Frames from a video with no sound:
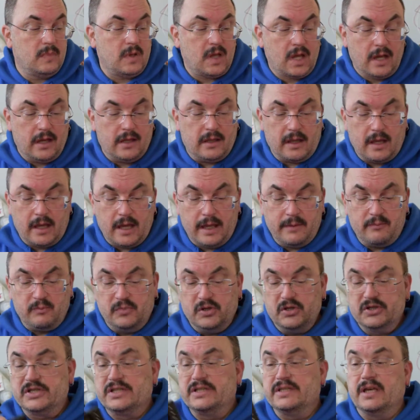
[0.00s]
I'm
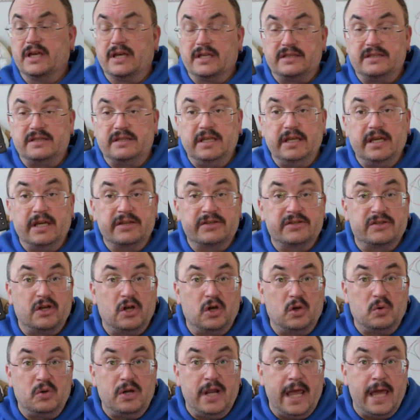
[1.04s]
using a
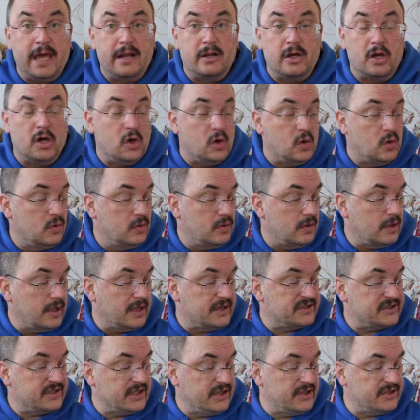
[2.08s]
DSO Nano
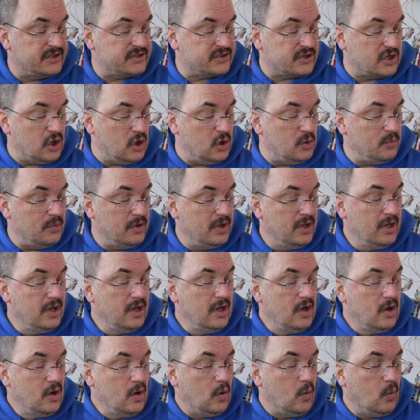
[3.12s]
oscilloscope
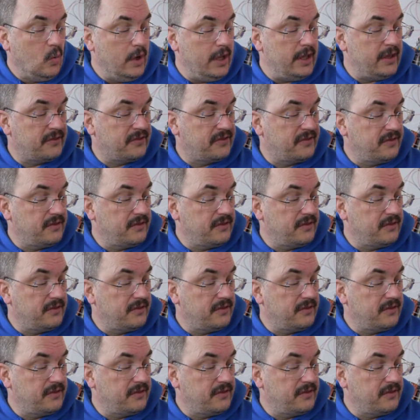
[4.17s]
with